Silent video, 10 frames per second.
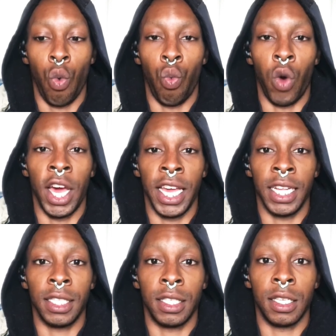
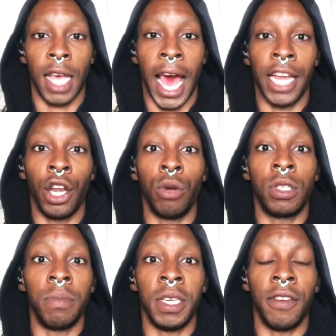what I know
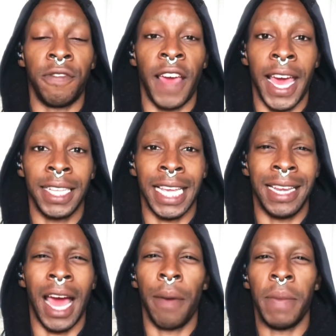to be a fact and
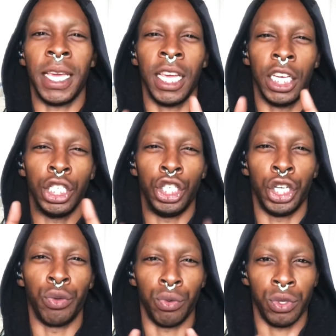not making a
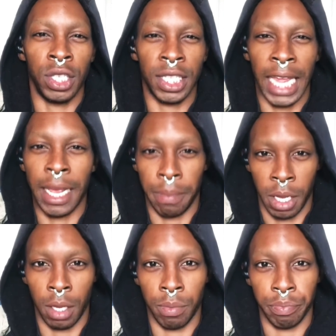general statement,
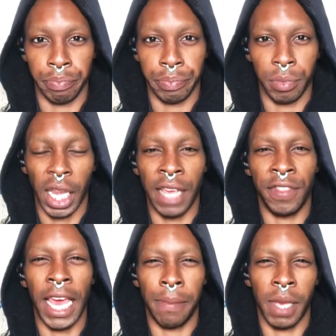if
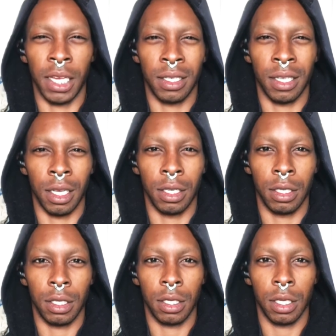that makes
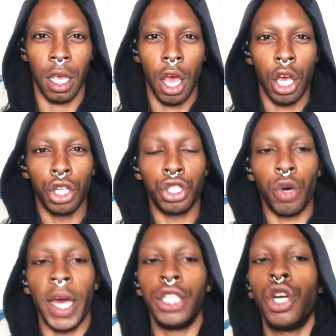sense.
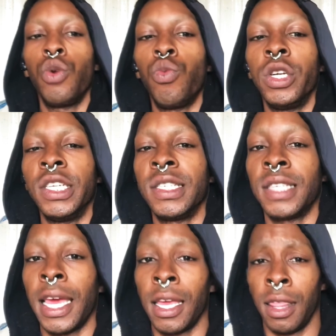So I don't want to
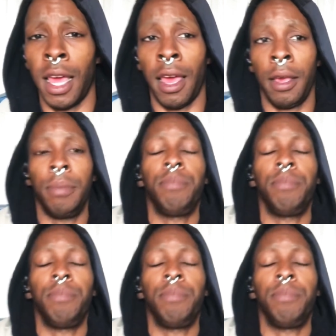say that